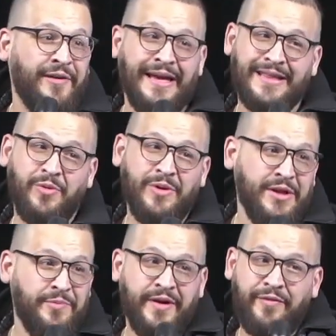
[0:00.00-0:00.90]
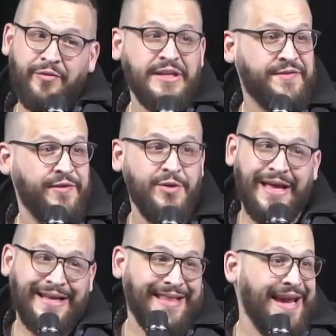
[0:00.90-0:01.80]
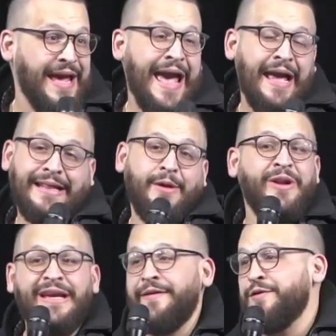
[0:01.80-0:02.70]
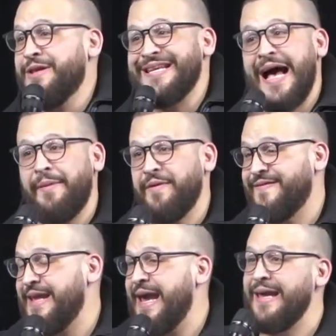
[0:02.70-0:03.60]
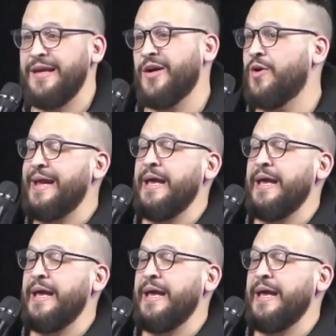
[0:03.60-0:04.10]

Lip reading: like they were a little bit of a reach for you, like they wouldn't give you the time of day, you know, like.